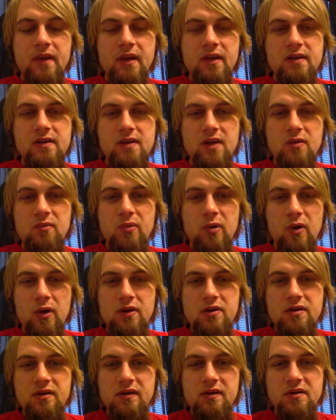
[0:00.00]
sun
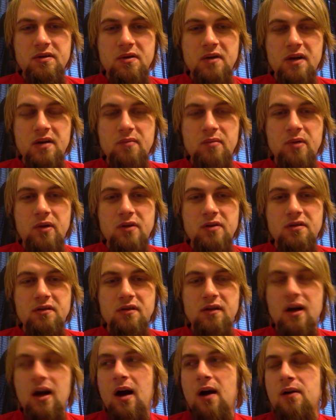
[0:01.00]
porch or the screen porch of
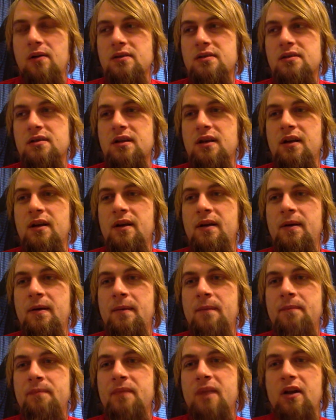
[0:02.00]
their house,
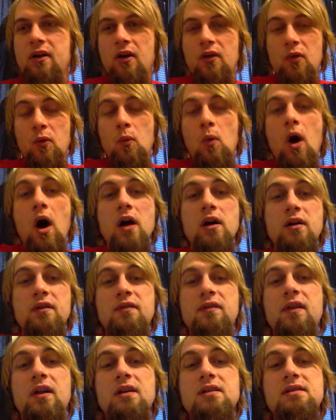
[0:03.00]
and all the water
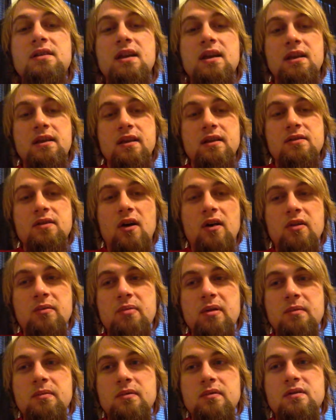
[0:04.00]
floods in. That's all the
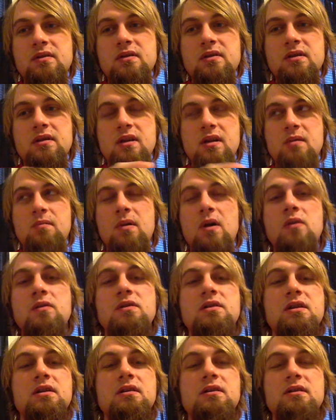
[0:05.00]
people's
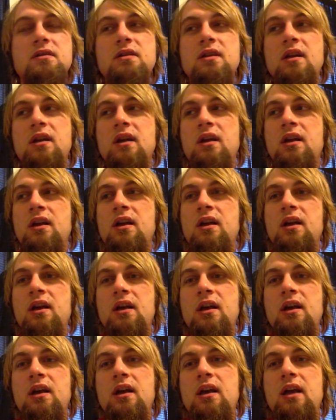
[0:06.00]
emotions.
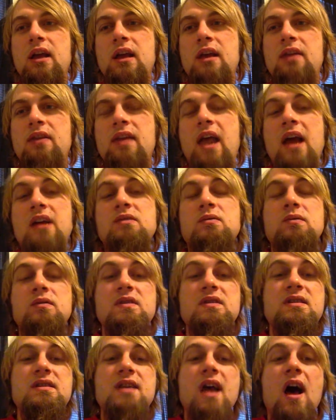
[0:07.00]
The actual
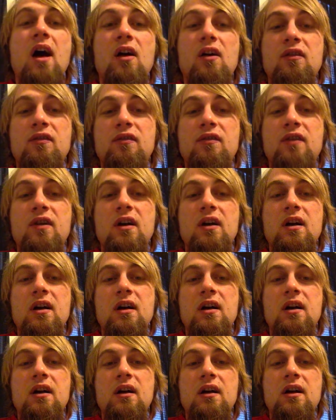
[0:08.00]
self
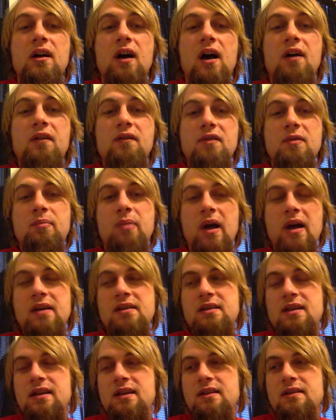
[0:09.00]
of the
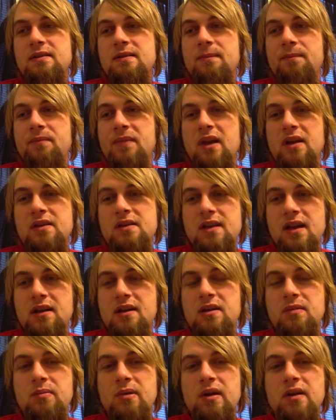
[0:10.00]
Pisces
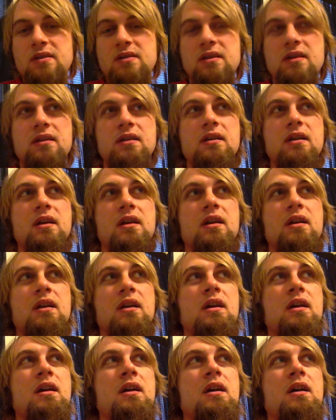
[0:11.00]
Ascendant person
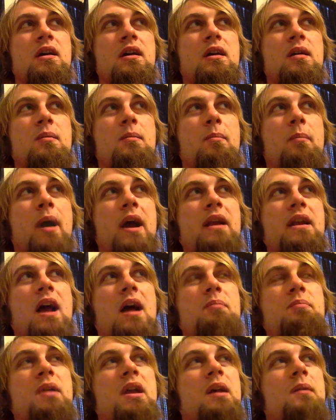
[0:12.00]
might
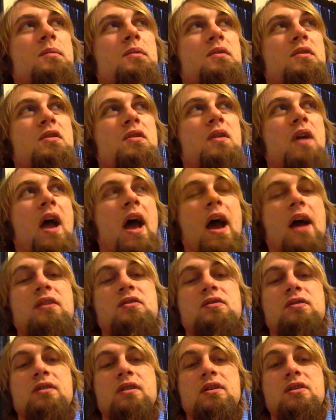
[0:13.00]
not be able to
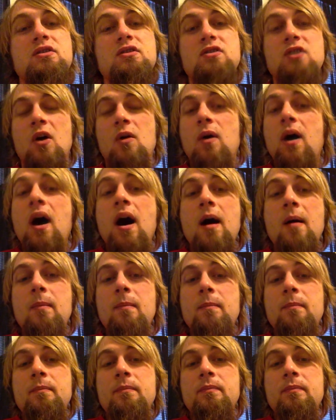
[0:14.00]
actually show up